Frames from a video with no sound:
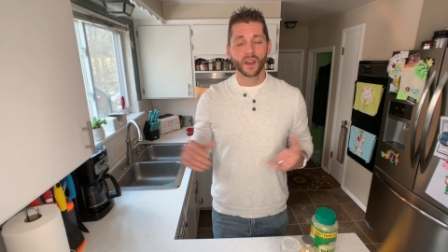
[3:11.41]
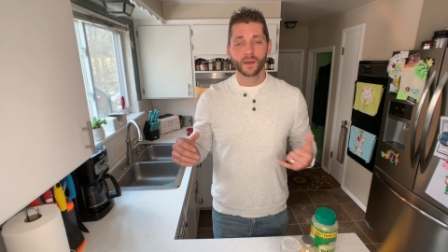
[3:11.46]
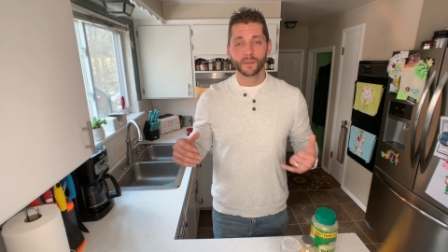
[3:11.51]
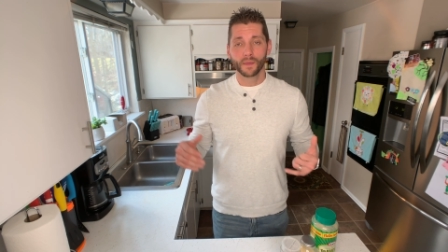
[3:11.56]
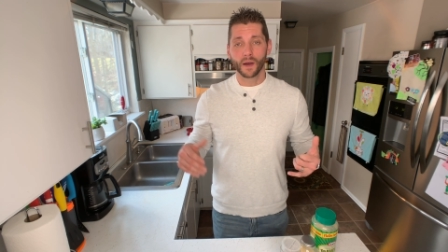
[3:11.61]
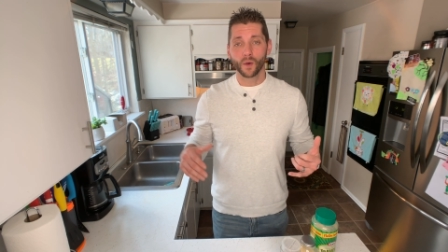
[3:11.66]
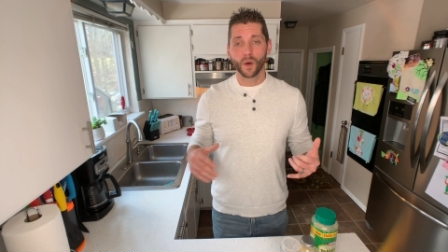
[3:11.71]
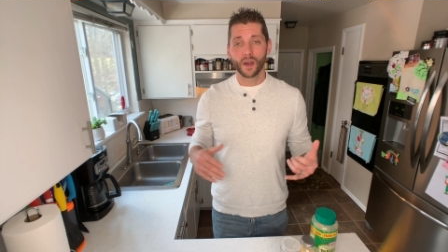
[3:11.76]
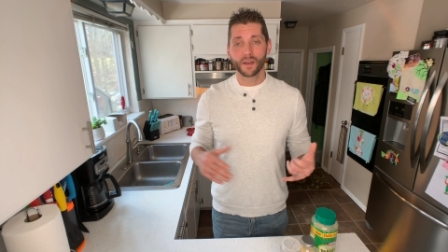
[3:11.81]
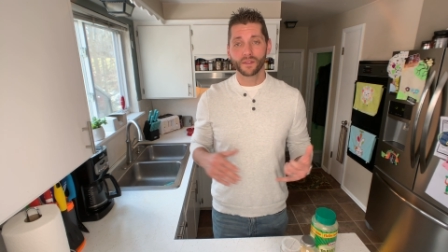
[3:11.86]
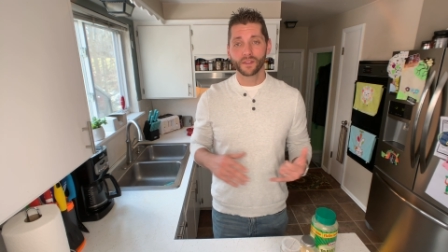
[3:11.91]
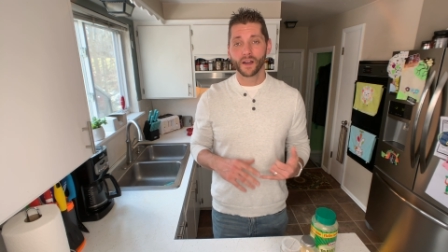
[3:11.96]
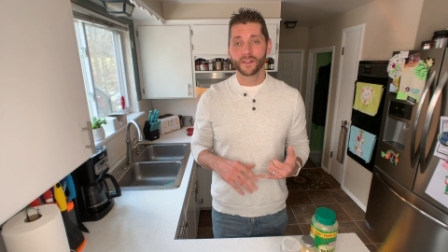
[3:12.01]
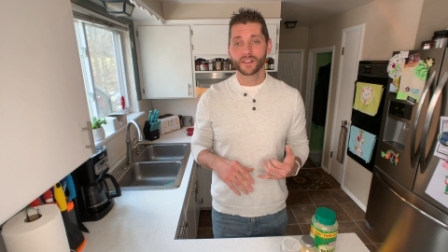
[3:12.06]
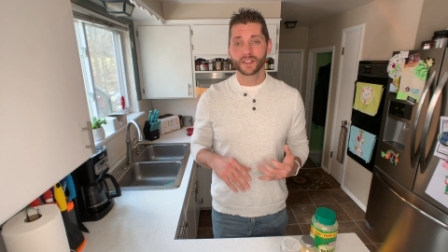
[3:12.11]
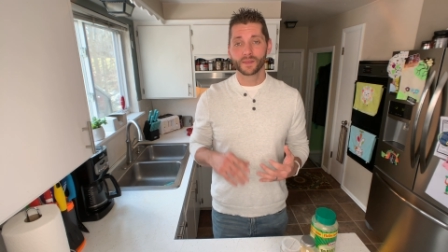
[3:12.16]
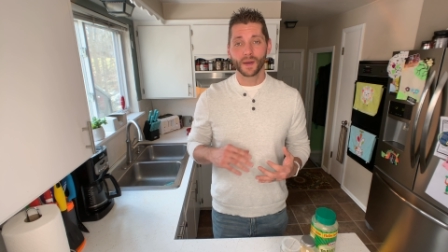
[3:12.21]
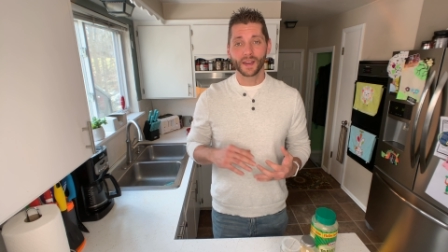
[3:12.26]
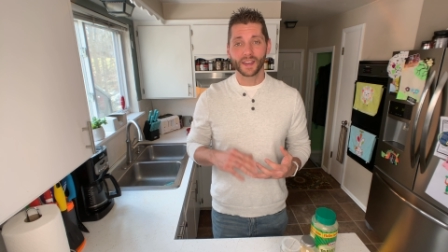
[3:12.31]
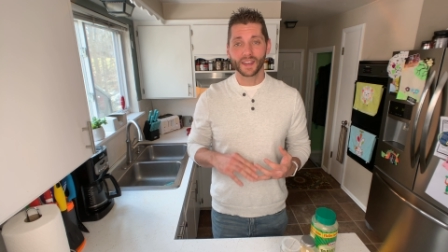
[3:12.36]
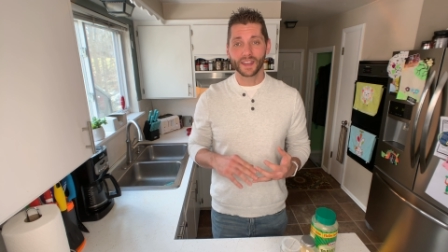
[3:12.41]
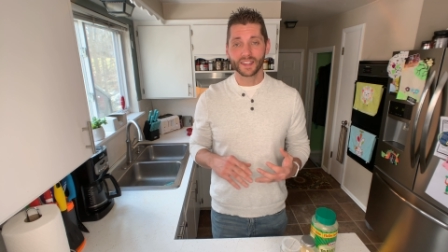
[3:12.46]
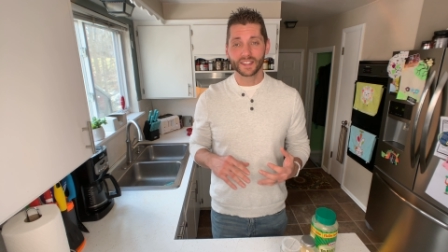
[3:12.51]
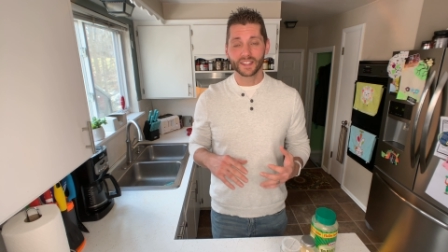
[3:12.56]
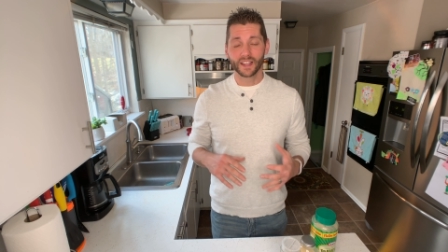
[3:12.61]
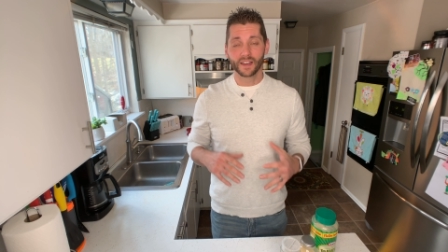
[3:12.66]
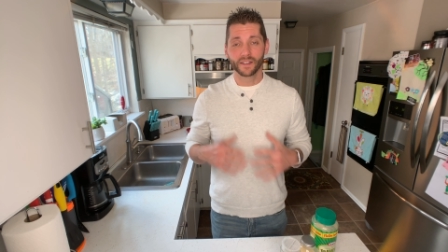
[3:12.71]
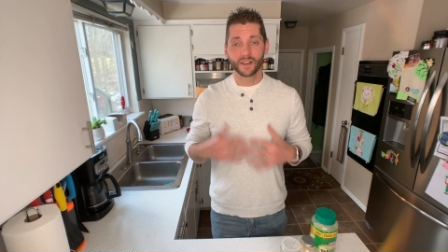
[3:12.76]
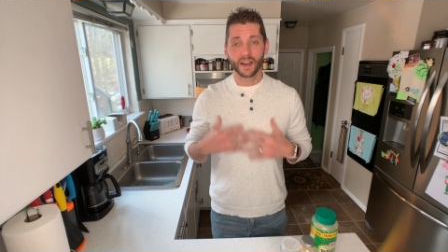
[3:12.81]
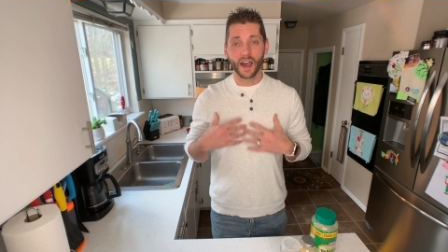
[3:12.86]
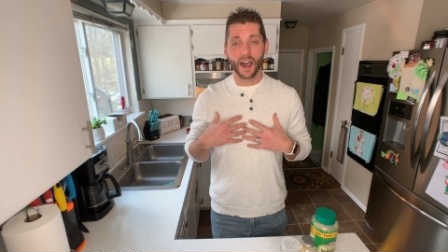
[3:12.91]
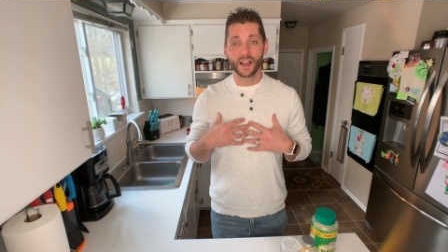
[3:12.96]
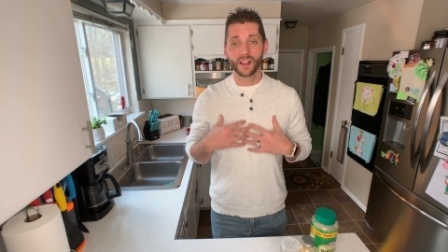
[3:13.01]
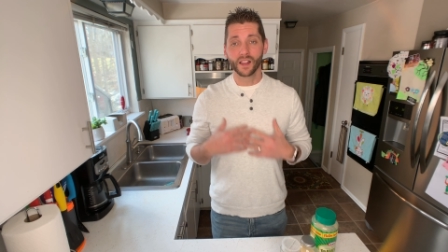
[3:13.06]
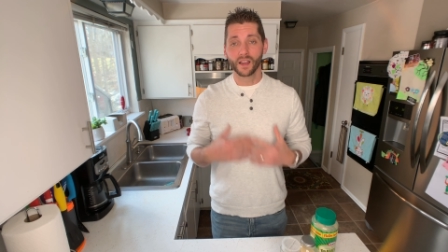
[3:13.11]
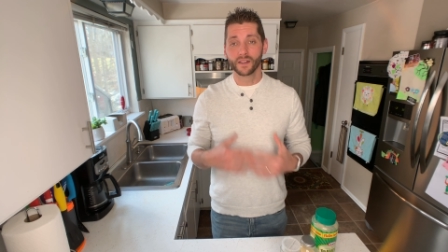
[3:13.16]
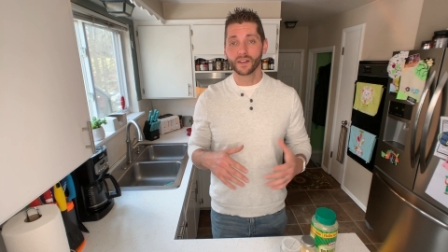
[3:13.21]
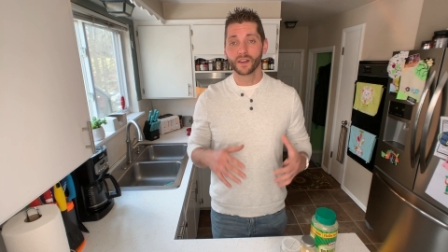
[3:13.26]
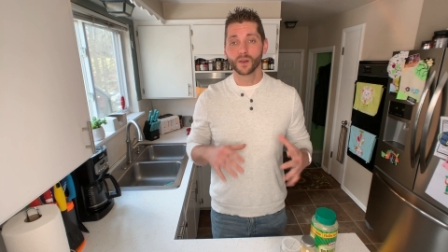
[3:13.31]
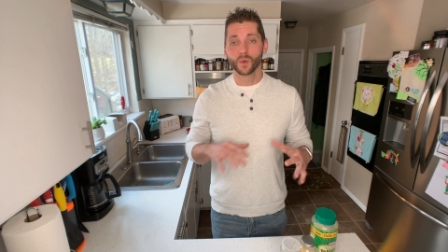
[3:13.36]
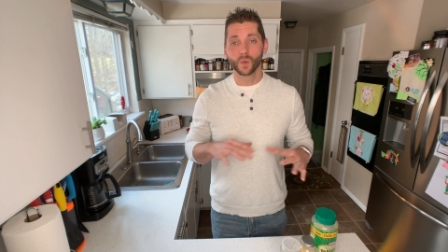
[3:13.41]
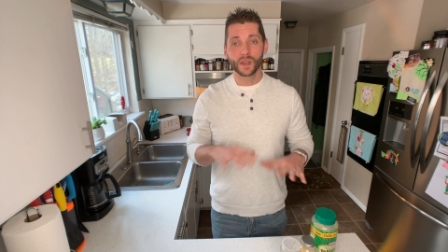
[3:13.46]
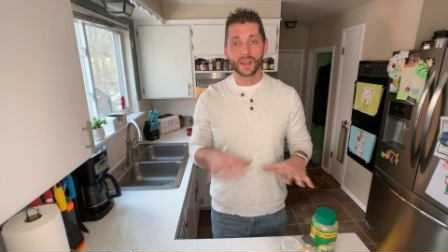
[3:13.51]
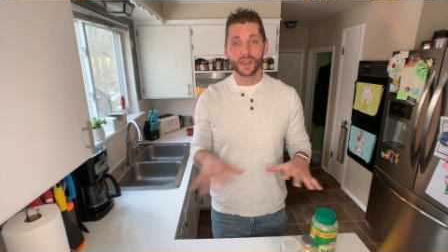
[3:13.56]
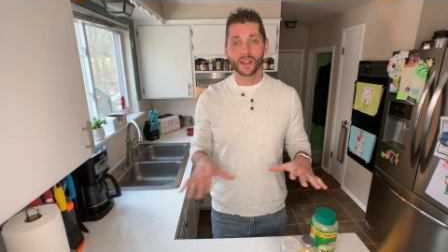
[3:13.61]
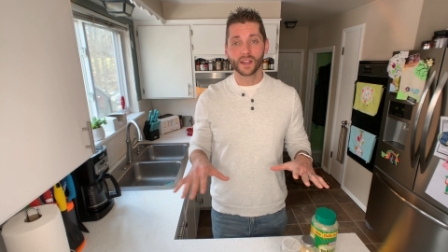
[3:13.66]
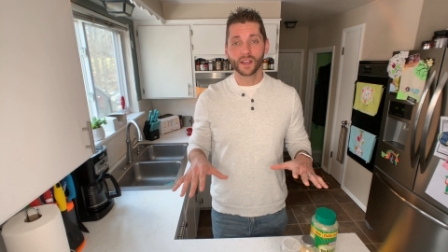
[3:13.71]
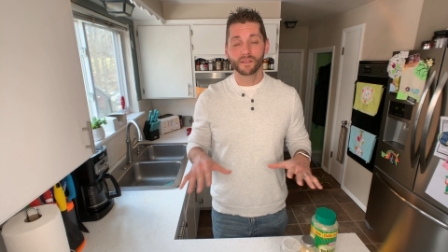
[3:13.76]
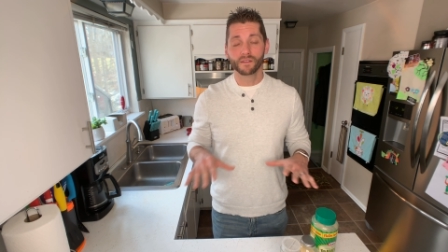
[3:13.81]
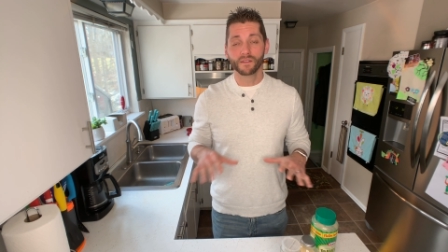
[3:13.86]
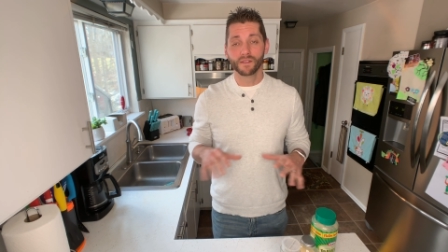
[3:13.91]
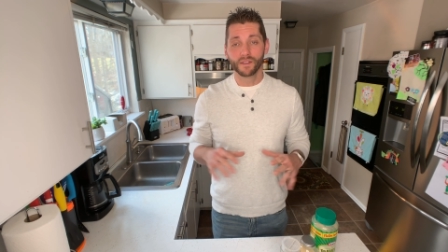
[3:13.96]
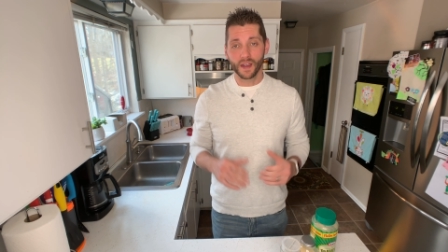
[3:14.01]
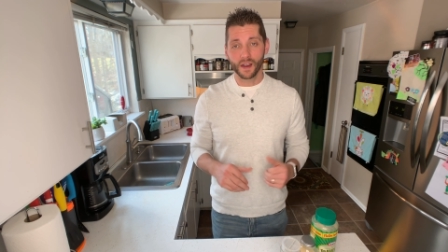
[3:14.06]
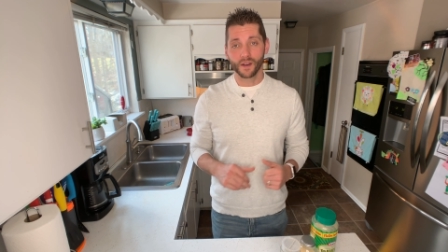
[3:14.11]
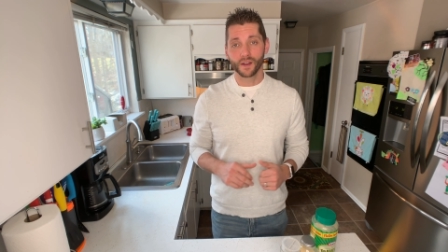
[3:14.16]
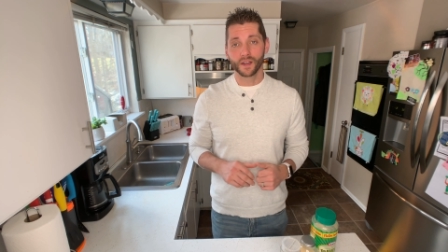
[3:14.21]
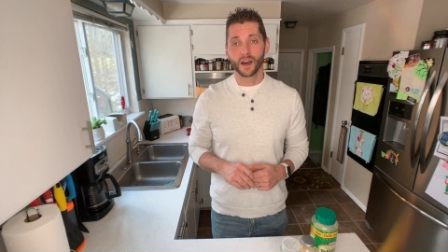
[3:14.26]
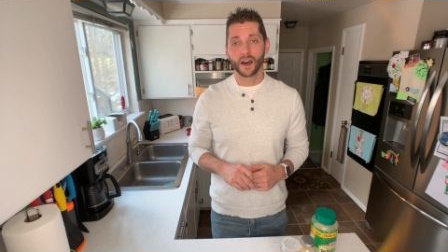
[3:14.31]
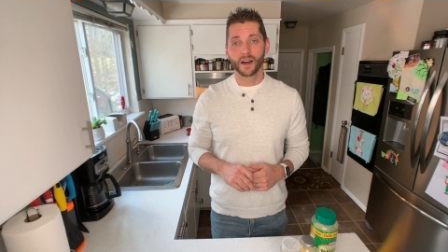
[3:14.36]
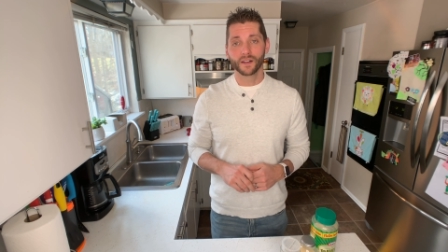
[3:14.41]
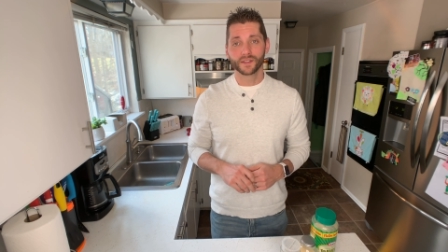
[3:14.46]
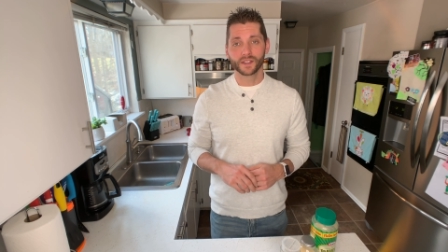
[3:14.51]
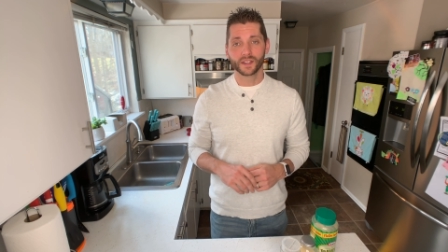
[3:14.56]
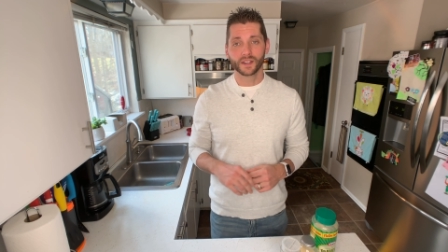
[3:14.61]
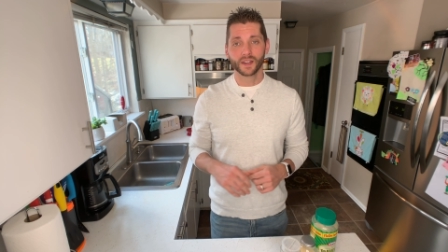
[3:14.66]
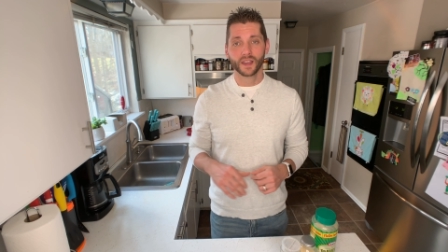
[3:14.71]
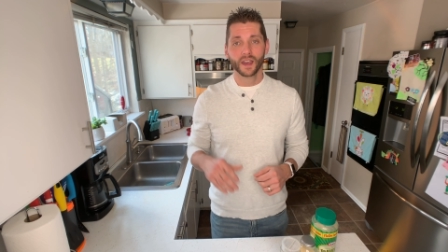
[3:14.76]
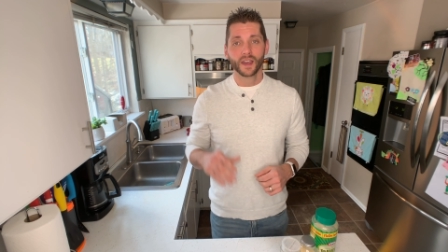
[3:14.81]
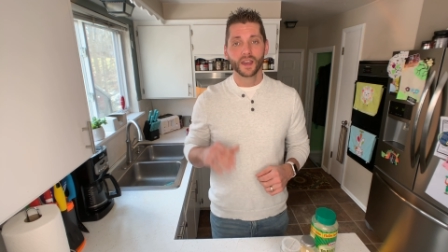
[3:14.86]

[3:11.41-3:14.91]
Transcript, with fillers: My wife loves it, my kids love it, I love it. We eat it very often,